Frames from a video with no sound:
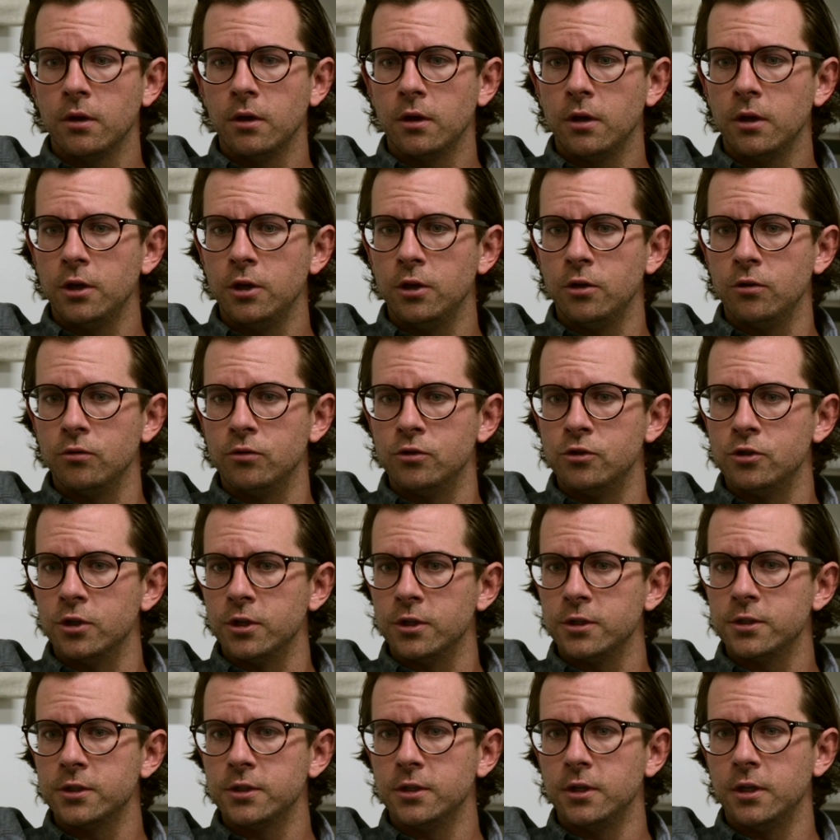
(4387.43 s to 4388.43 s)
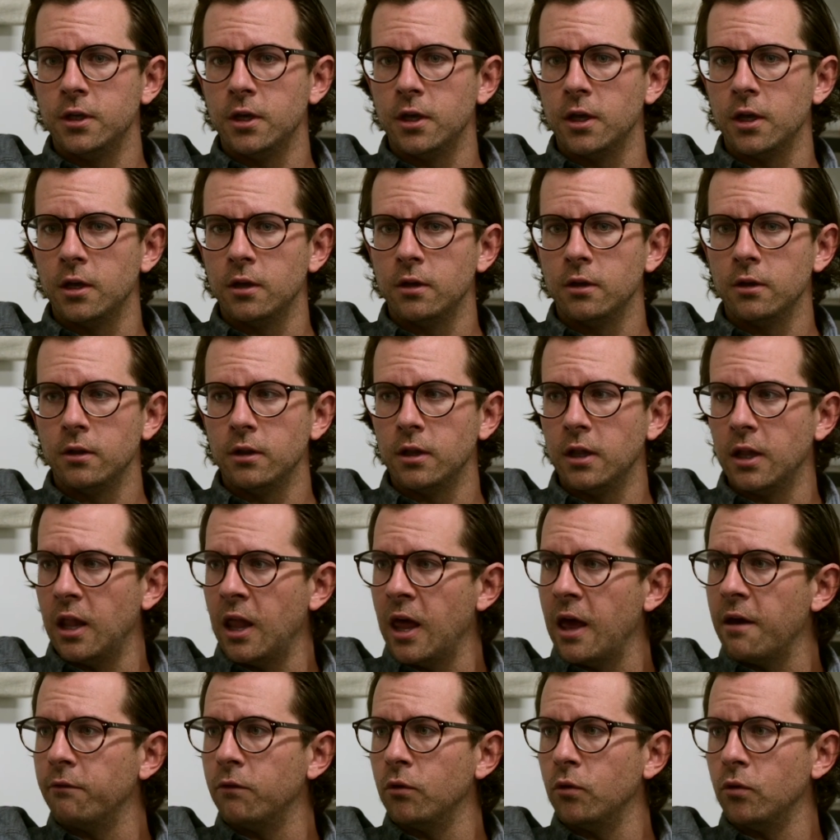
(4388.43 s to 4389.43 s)
you just get
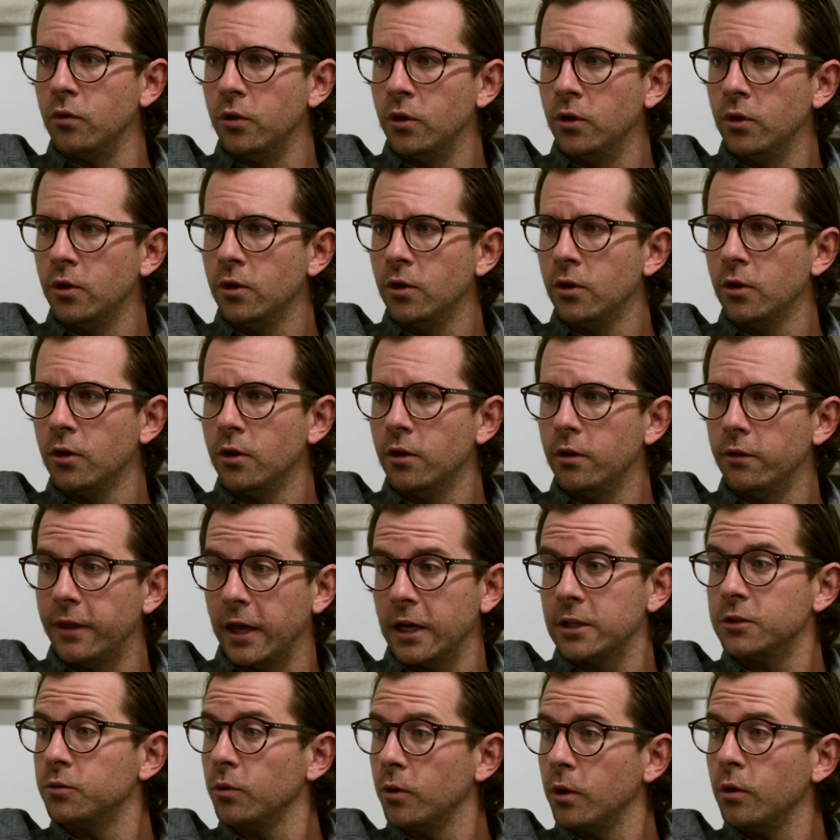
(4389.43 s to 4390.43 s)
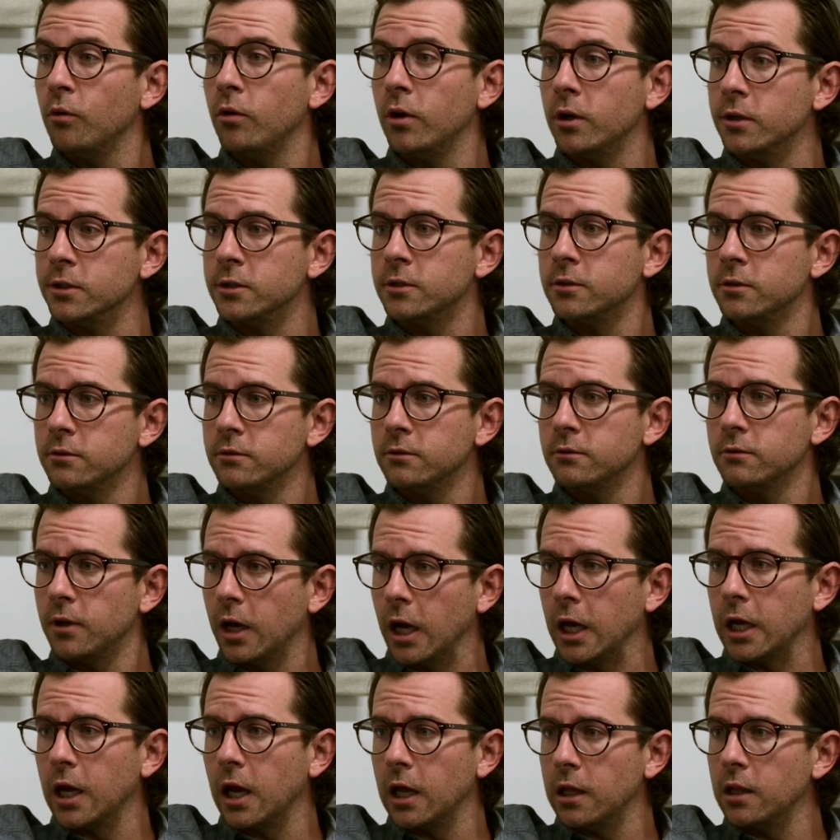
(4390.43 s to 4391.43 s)
leveled. That's what it was.
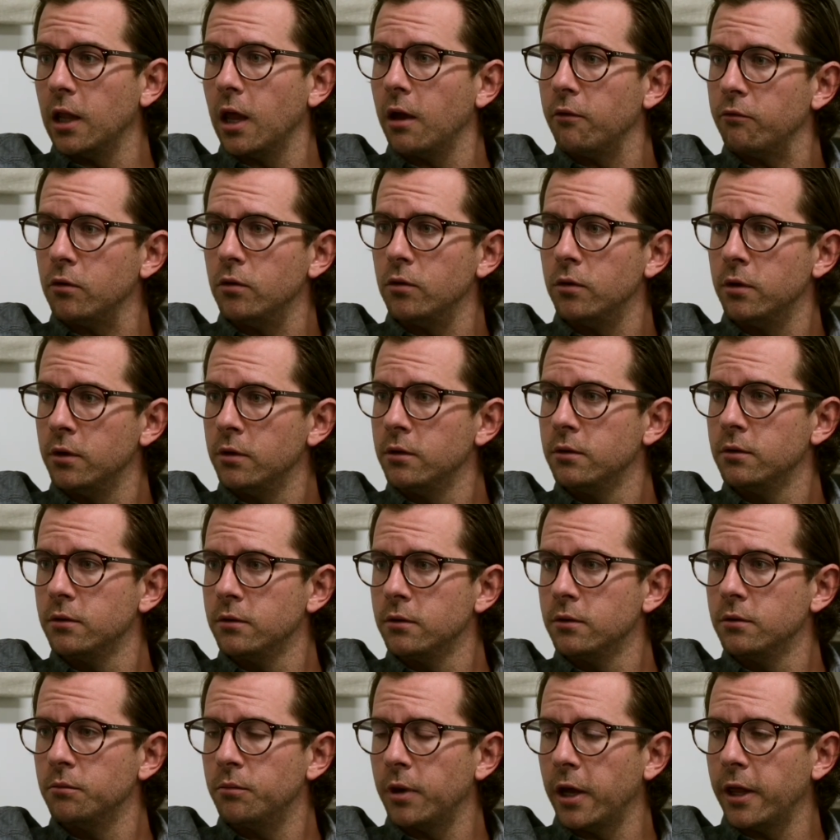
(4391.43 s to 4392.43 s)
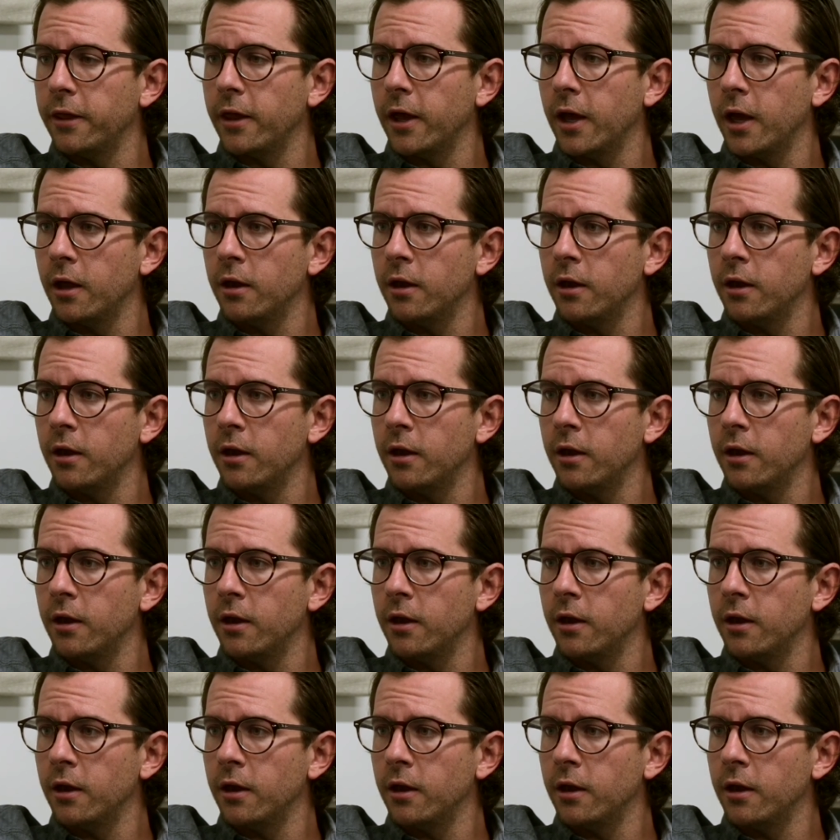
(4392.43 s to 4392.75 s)
I got leveled by that.